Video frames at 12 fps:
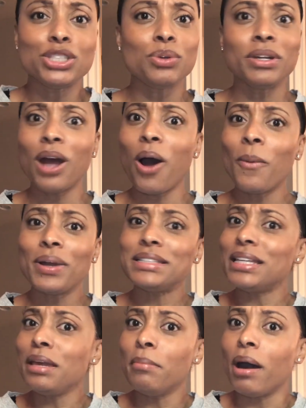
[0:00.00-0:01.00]
you can always
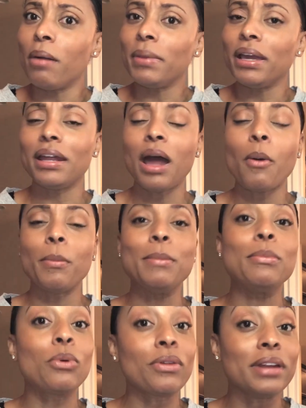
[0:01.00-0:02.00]
email me and I will be
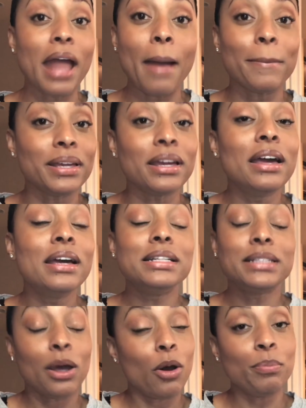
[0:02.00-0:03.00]
more than happy
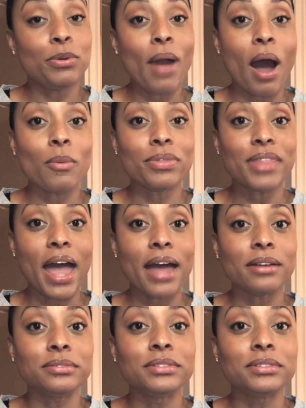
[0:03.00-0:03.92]
to help you out with that.